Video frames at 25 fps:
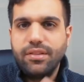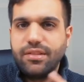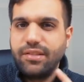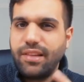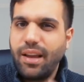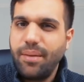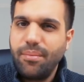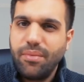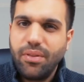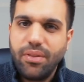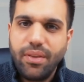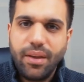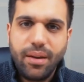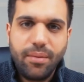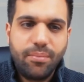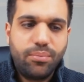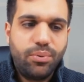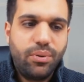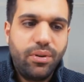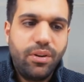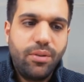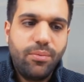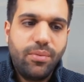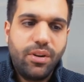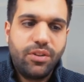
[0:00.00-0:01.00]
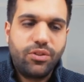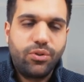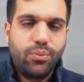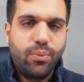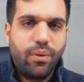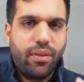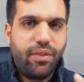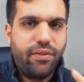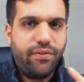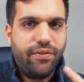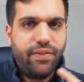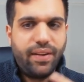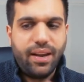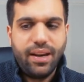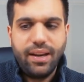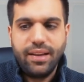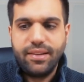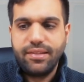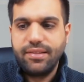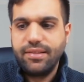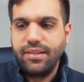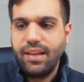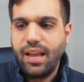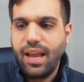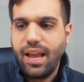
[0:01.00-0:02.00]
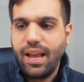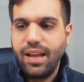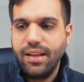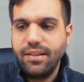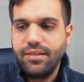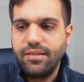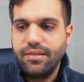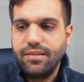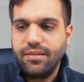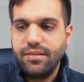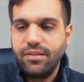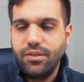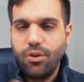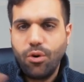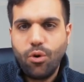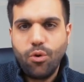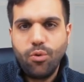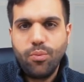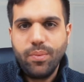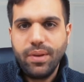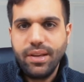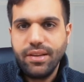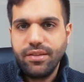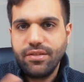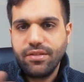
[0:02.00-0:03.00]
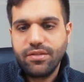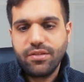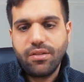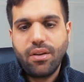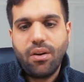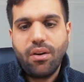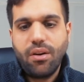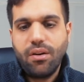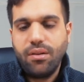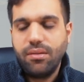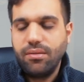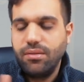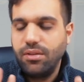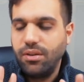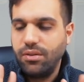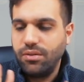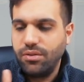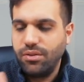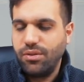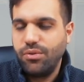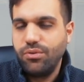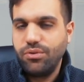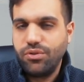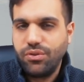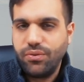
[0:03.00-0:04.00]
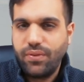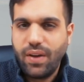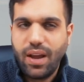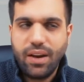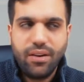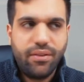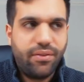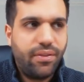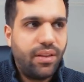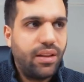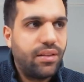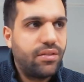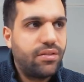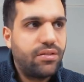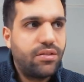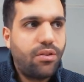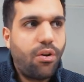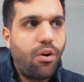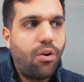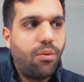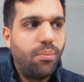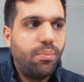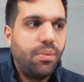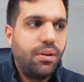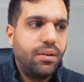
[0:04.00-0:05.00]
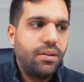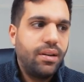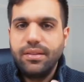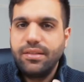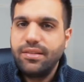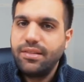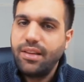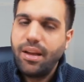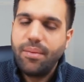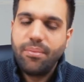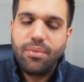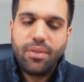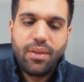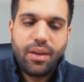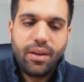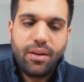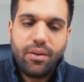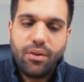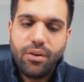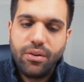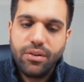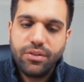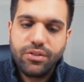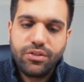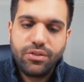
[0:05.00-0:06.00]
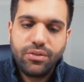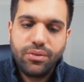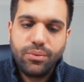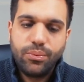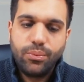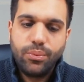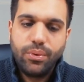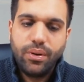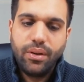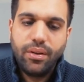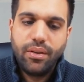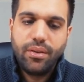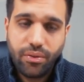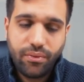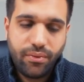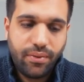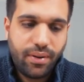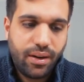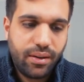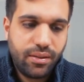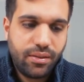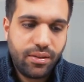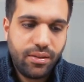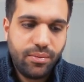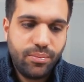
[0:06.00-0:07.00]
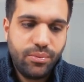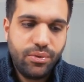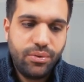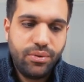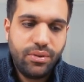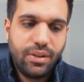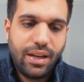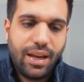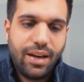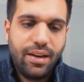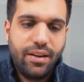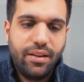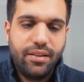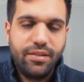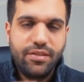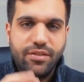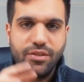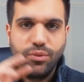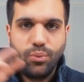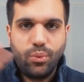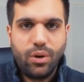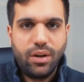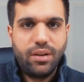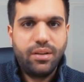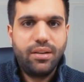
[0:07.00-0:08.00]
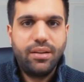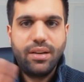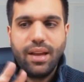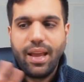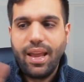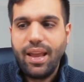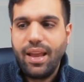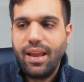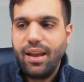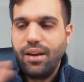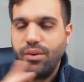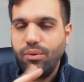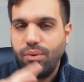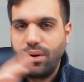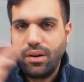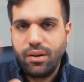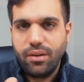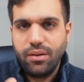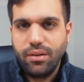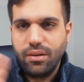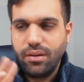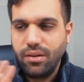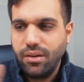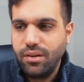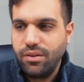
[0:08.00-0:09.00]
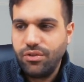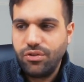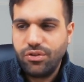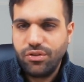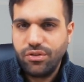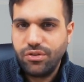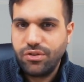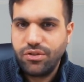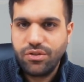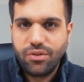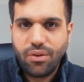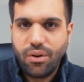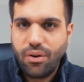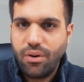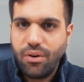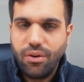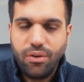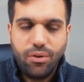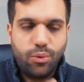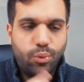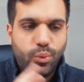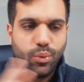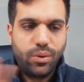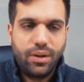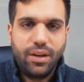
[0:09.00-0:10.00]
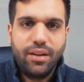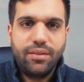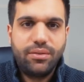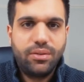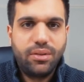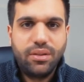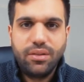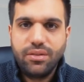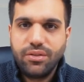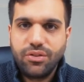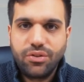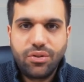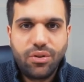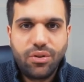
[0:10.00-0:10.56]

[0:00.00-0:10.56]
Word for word: Same thing pretty much with Felix Jaehn's Omi song, not a huge fan of that song, but same thing also with Wankelmut and his one day recognition recognition song or whatever it is